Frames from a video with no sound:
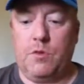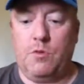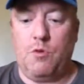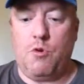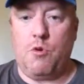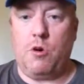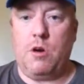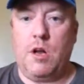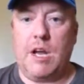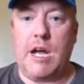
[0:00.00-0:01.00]
or
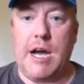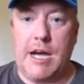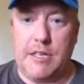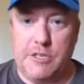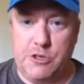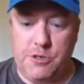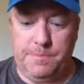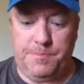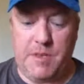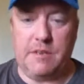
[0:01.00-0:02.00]
college
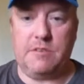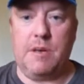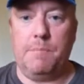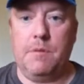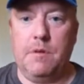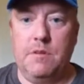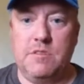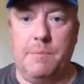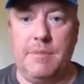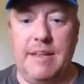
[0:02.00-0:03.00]
at some
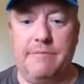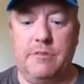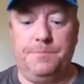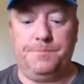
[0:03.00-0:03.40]
level.